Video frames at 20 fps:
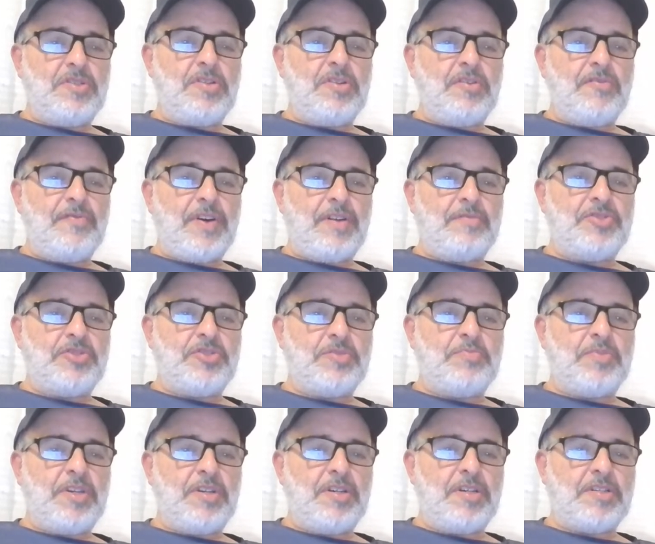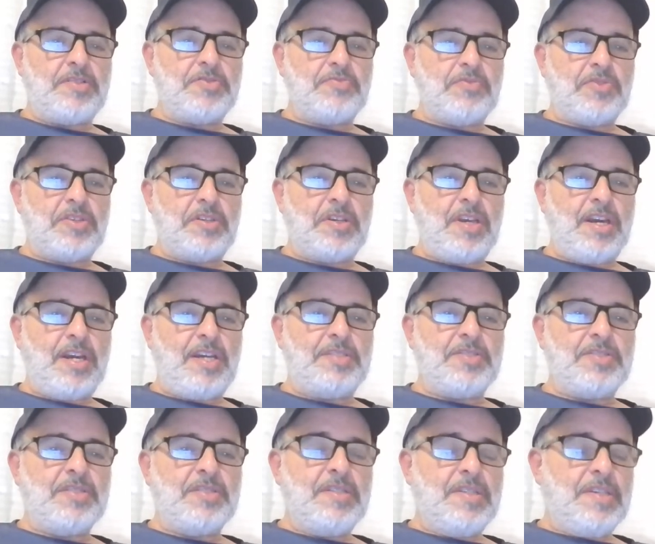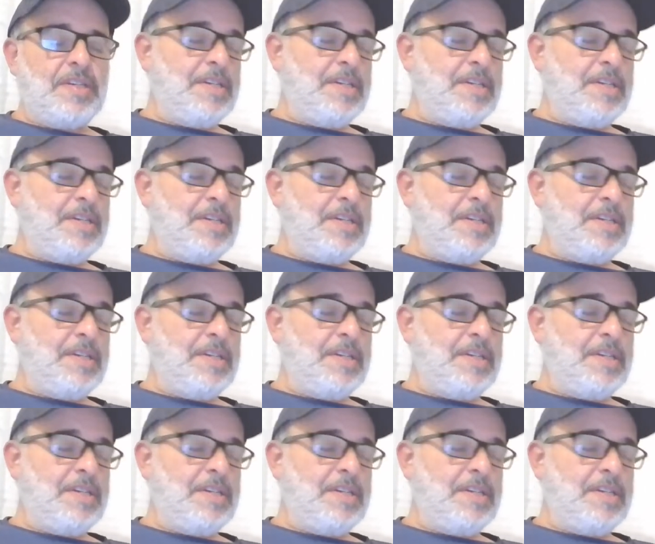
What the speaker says: If I'll just be honest with you guys.